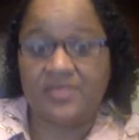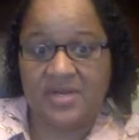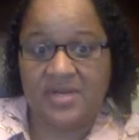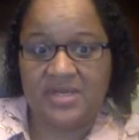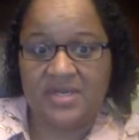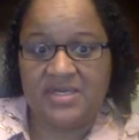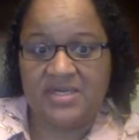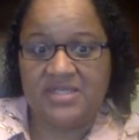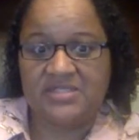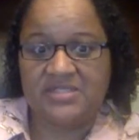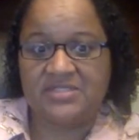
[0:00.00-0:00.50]

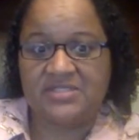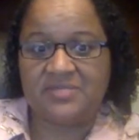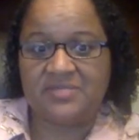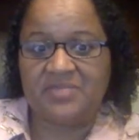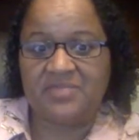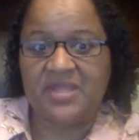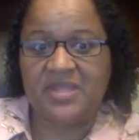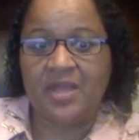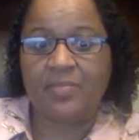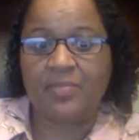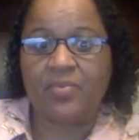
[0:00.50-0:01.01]
needs to
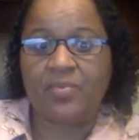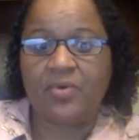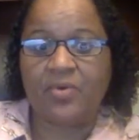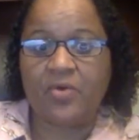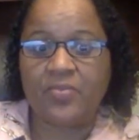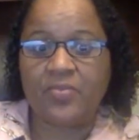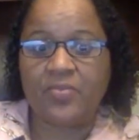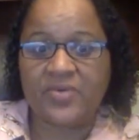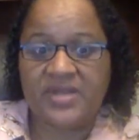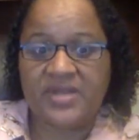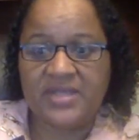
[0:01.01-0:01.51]
be
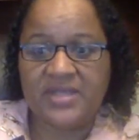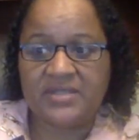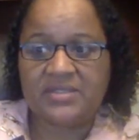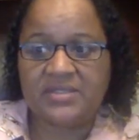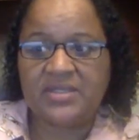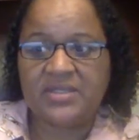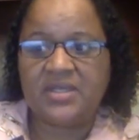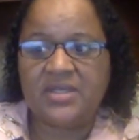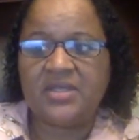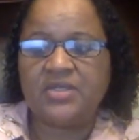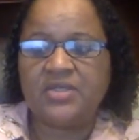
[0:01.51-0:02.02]
appropriate
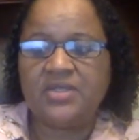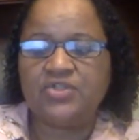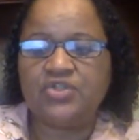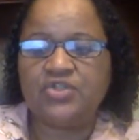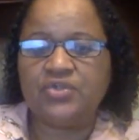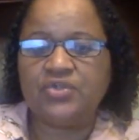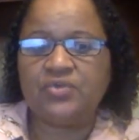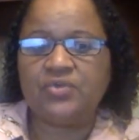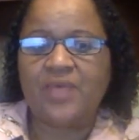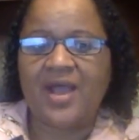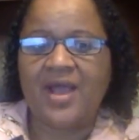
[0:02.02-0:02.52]
to